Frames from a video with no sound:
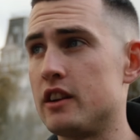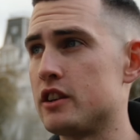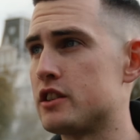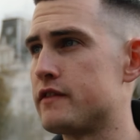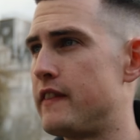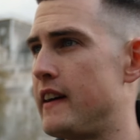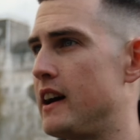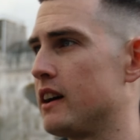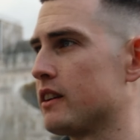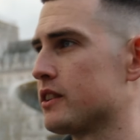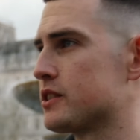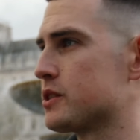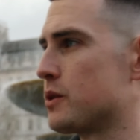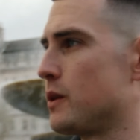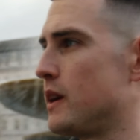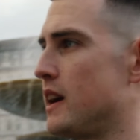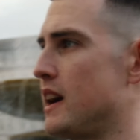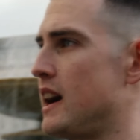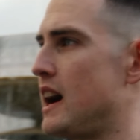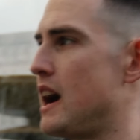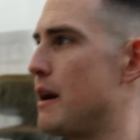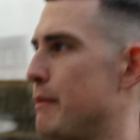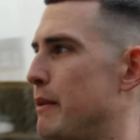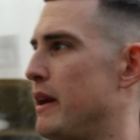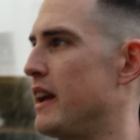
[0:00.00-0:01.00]
at Trafalgar
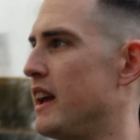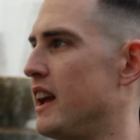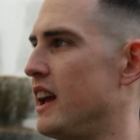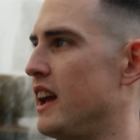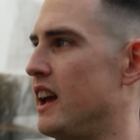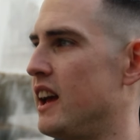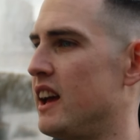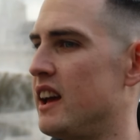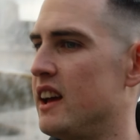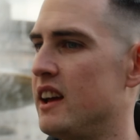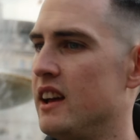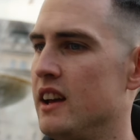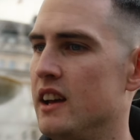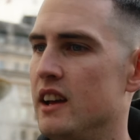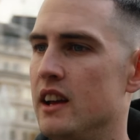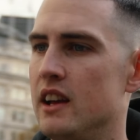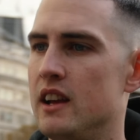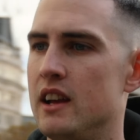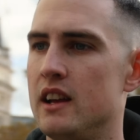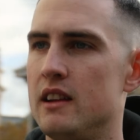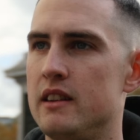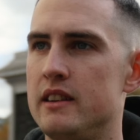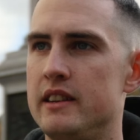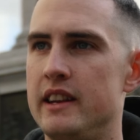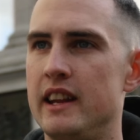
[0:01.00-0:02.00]
Square. I'm here
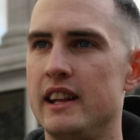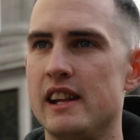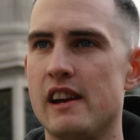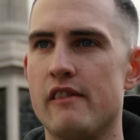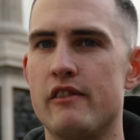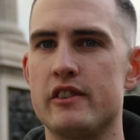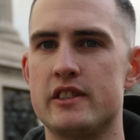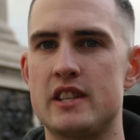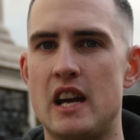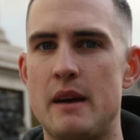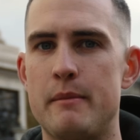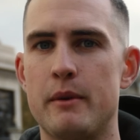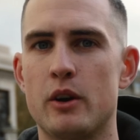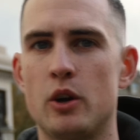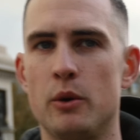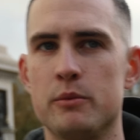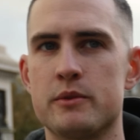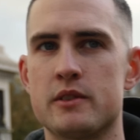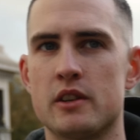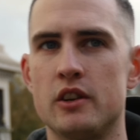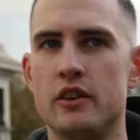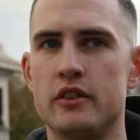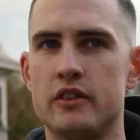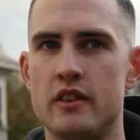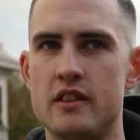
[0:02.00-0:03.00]
nearly every time I come
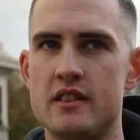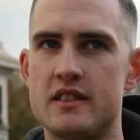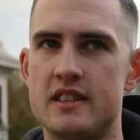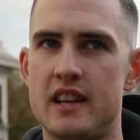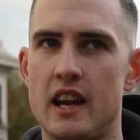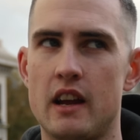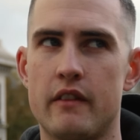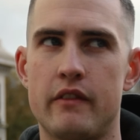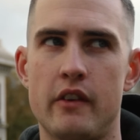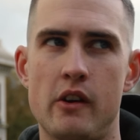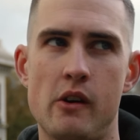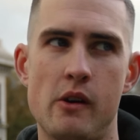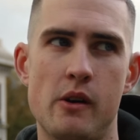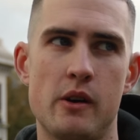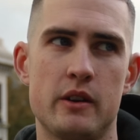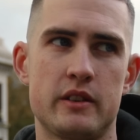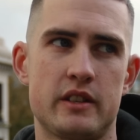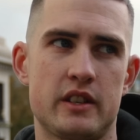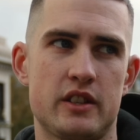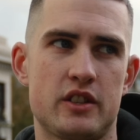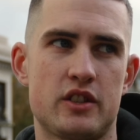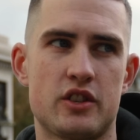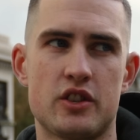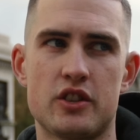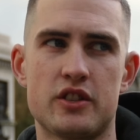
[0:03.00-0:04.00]
to London to take photos.
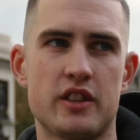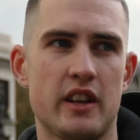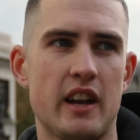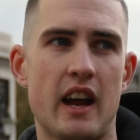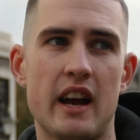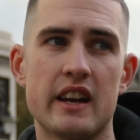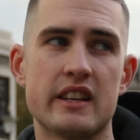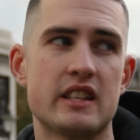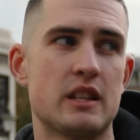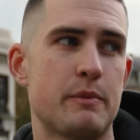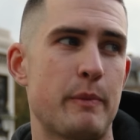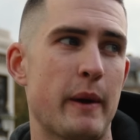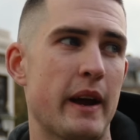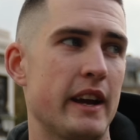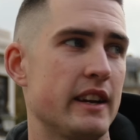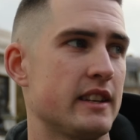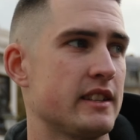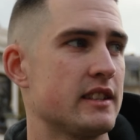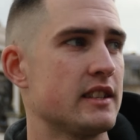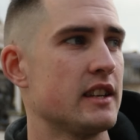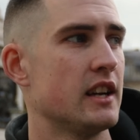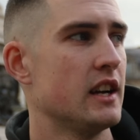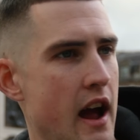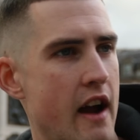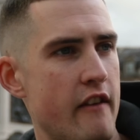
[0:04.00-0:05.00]
It's just a nice
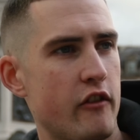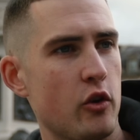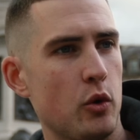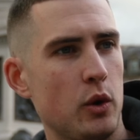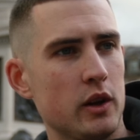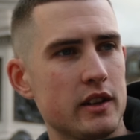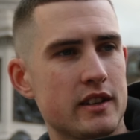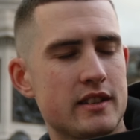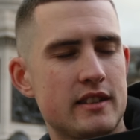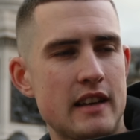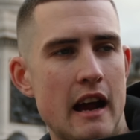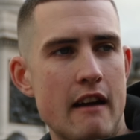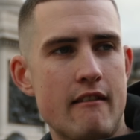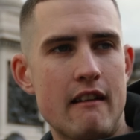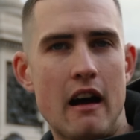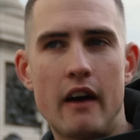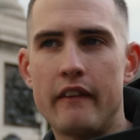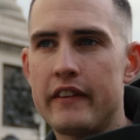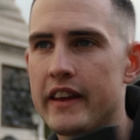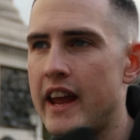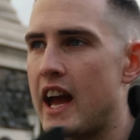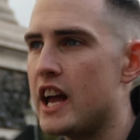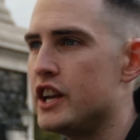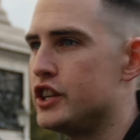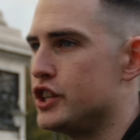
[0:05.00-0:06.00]
space. Everyone's sat
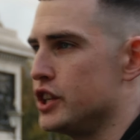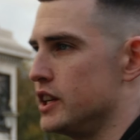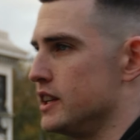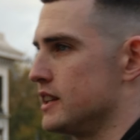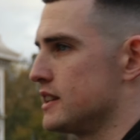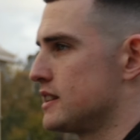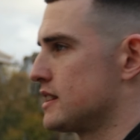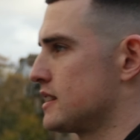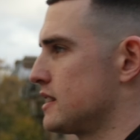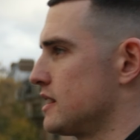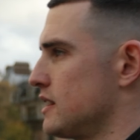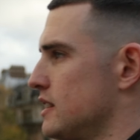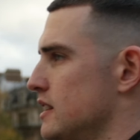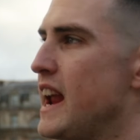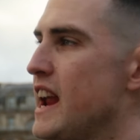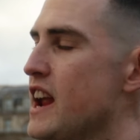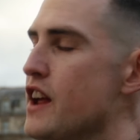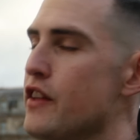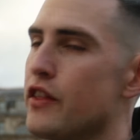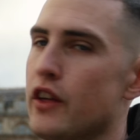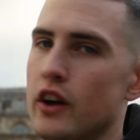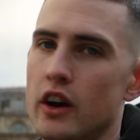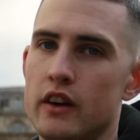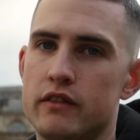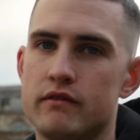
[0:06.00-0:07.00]
around the edges,
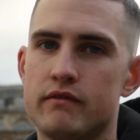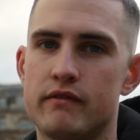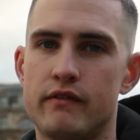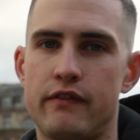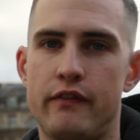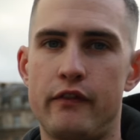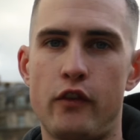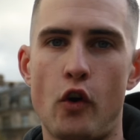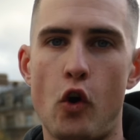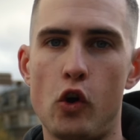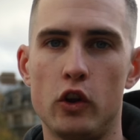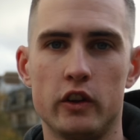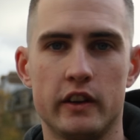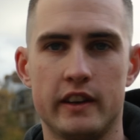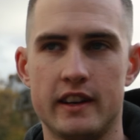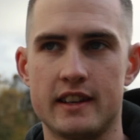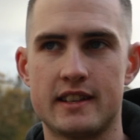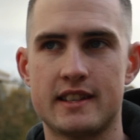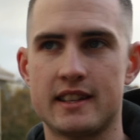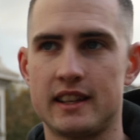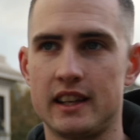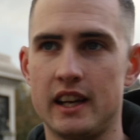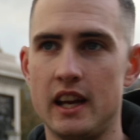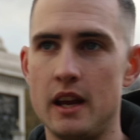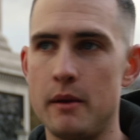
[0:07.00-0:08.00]
either falling
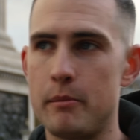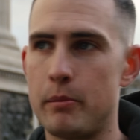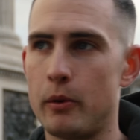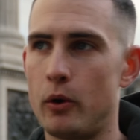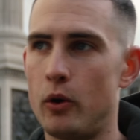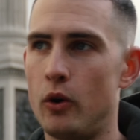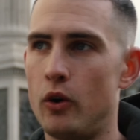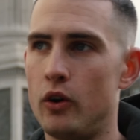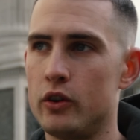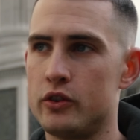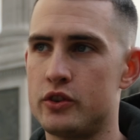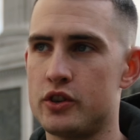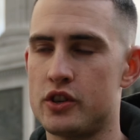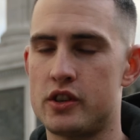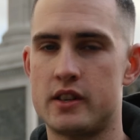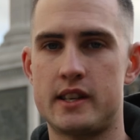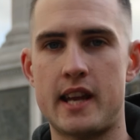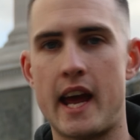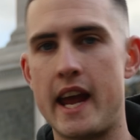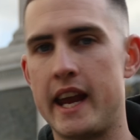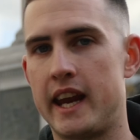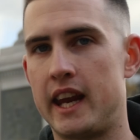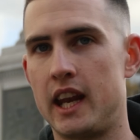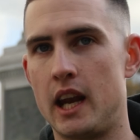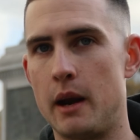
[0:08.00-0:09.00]
asleep or just
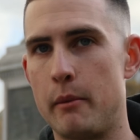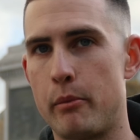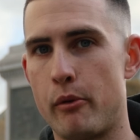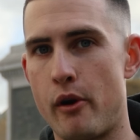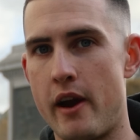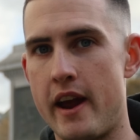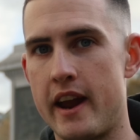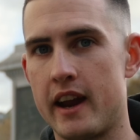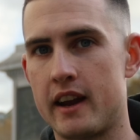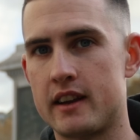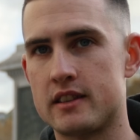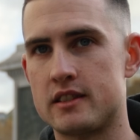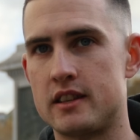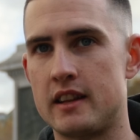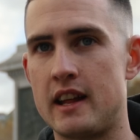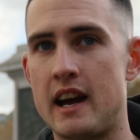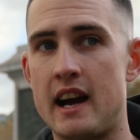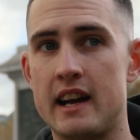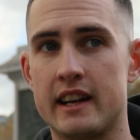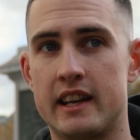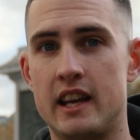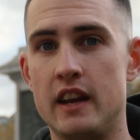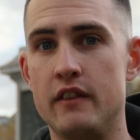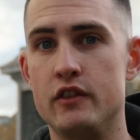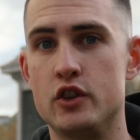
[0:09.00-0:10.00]
taking a break, so
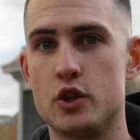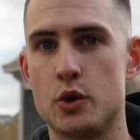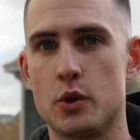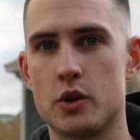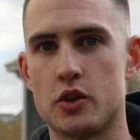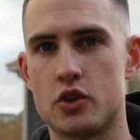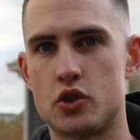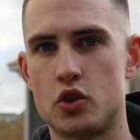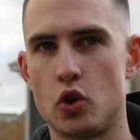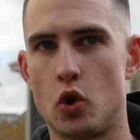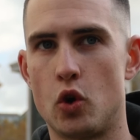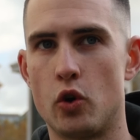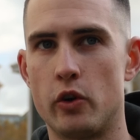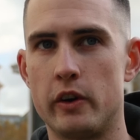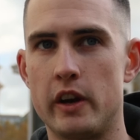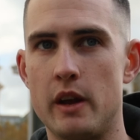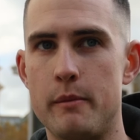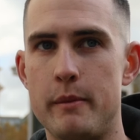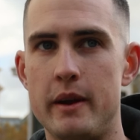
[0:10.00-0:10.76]
that gives you a story